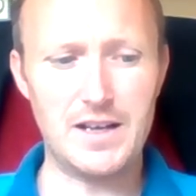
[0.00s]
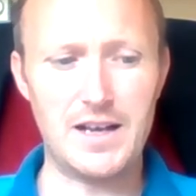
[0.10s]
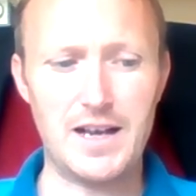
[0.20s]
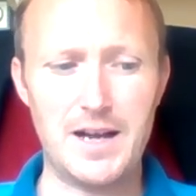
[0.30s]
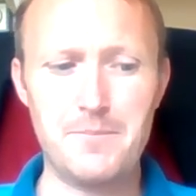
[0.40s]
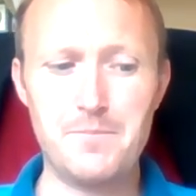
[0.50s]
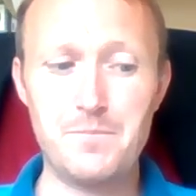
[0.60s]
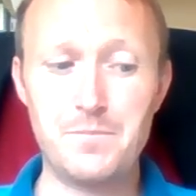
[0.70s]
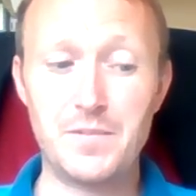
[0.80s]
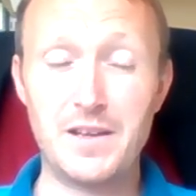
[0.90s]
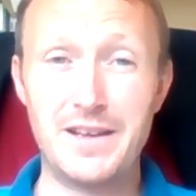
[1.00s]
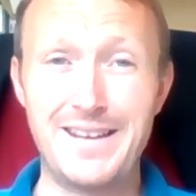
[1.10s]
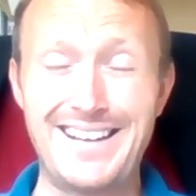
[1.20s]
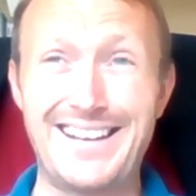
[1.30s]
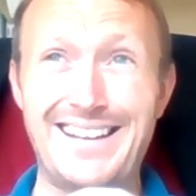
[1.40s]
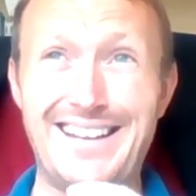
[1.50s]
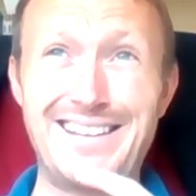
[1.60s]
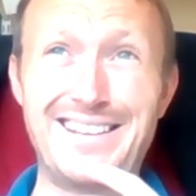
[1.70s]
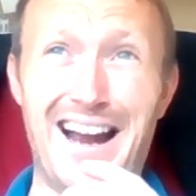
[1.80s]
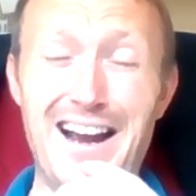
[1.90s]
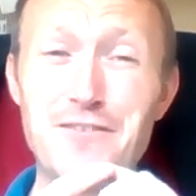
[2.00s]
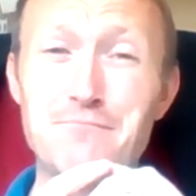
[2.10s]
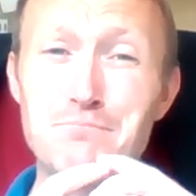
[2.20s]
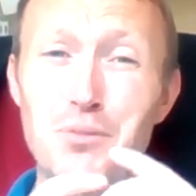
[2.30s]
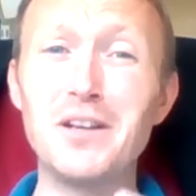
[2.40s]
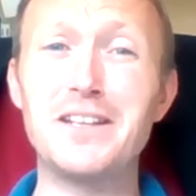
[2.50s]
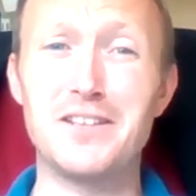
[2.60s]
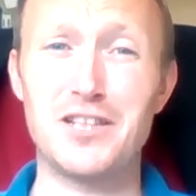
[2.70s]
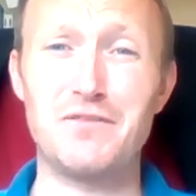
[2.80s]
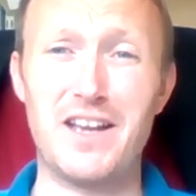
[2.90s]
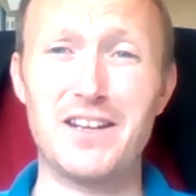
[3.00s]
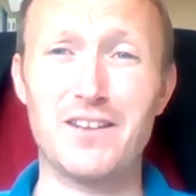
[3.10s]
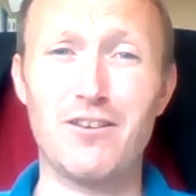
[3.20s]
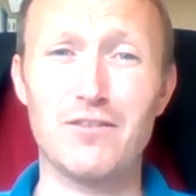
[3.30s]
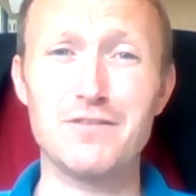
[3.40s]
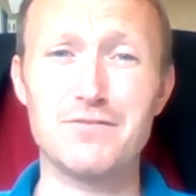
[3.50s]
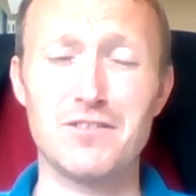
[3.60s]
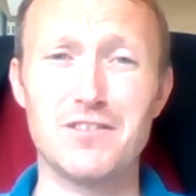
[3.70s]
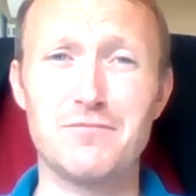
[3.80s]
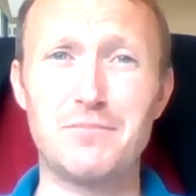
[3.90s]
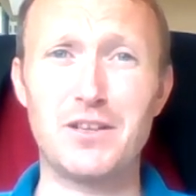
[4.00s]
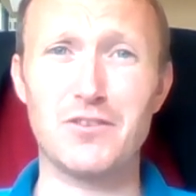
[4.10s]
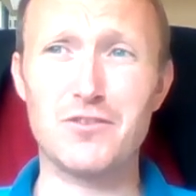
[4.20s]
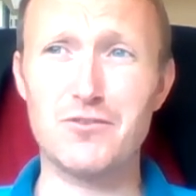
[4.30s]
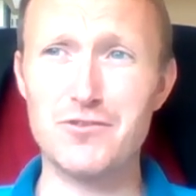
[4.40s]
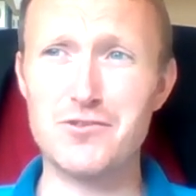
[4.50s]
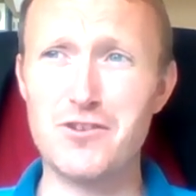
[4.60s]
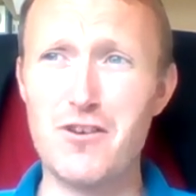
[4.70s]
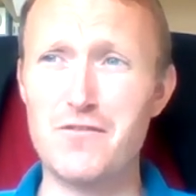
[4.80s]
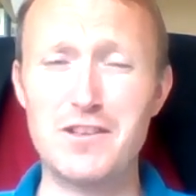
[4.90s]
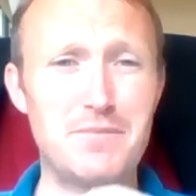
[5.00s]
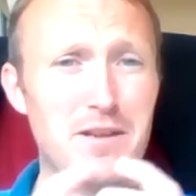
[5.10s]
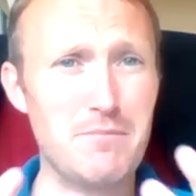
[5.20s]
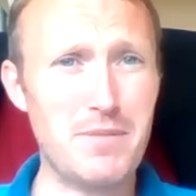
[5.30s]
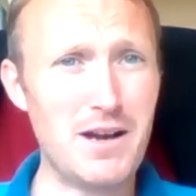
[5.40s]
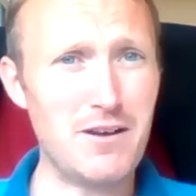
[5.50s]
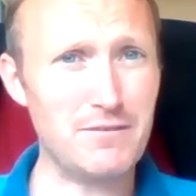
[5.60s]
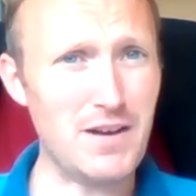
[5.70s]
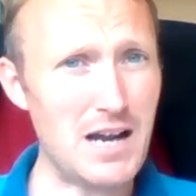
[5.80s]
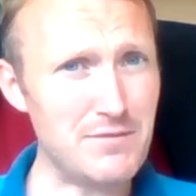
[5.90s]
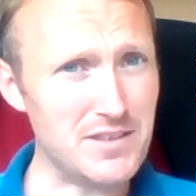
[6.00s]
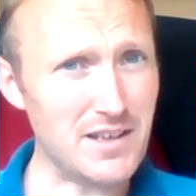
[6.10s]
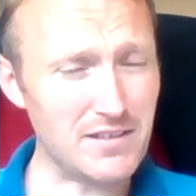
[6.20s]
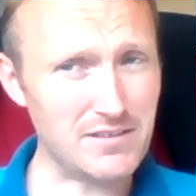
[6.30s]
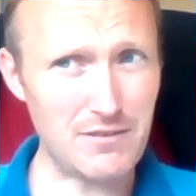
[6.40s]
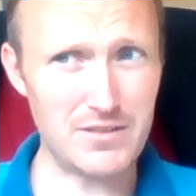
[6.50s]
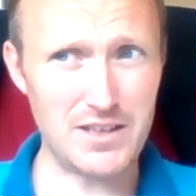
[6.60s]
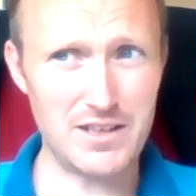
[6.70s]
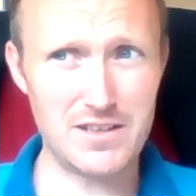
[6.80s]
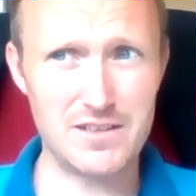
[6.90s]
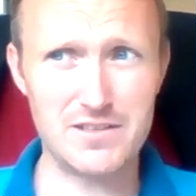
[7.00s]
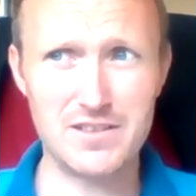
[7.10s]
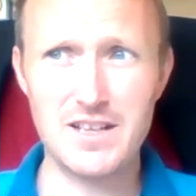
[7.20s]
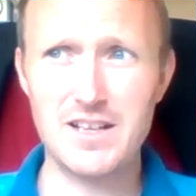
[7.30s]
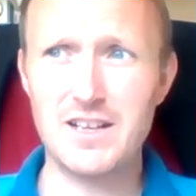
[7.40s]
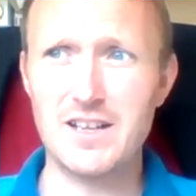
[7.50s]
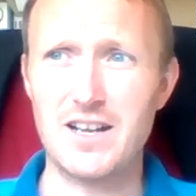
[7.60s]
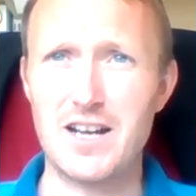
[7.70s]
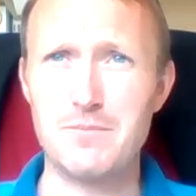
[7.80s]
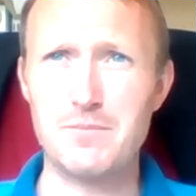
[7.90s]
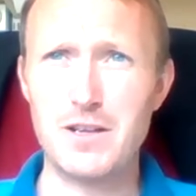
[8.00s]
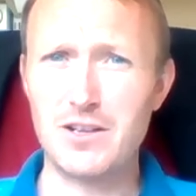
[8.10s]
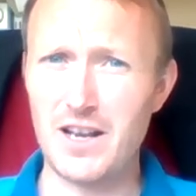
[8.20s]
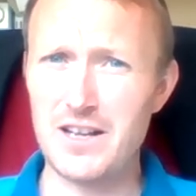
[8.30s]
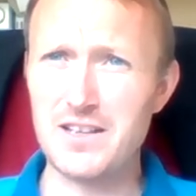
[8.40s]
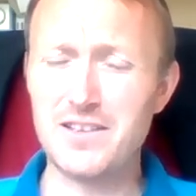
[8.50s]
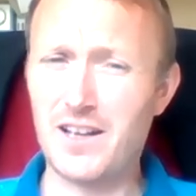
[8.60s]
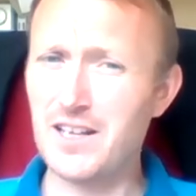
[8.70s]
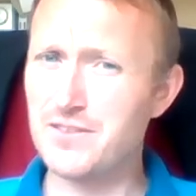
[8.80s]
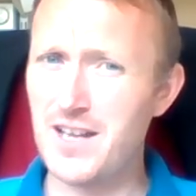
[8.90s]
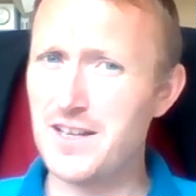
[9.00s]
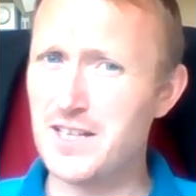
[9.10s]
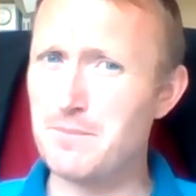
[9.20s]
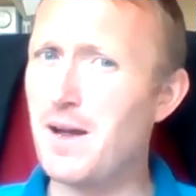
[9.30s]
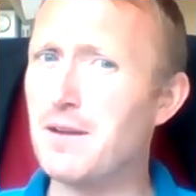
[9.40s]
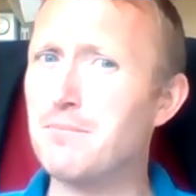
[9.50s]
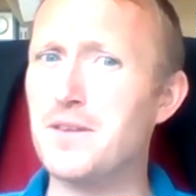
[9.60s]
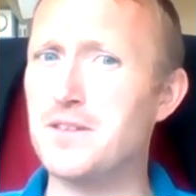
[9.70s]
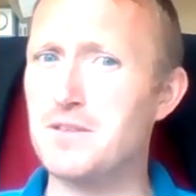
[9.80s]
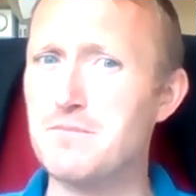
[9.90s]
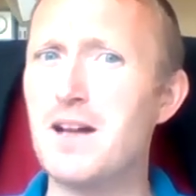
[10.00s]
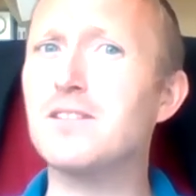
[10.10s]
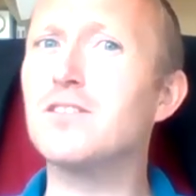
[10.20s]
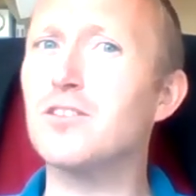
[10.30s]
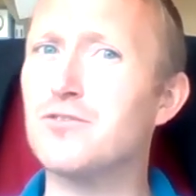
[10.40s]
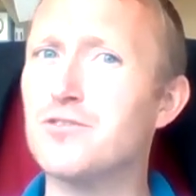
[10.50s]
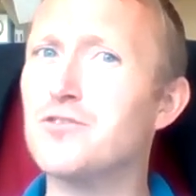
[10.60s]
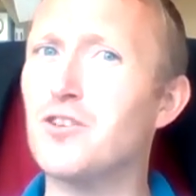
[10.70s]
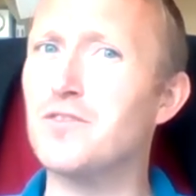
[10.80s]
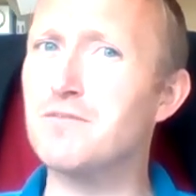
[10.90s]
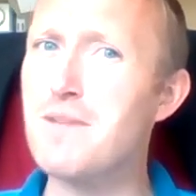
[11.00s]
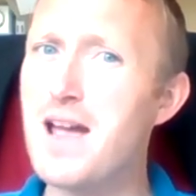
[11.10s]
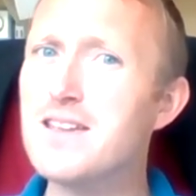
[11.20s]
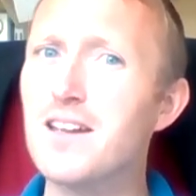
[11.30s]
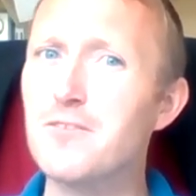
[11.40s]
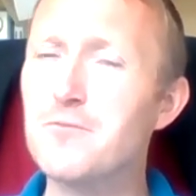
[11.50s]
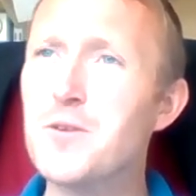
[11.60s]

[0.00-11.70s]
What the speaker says: And he's kind of bullied at the Vienna conference because Khrushchev, he's been in power 5 or 6, 7 years. Kennedy's kind of taken aback by the demands that Khrushchev is making.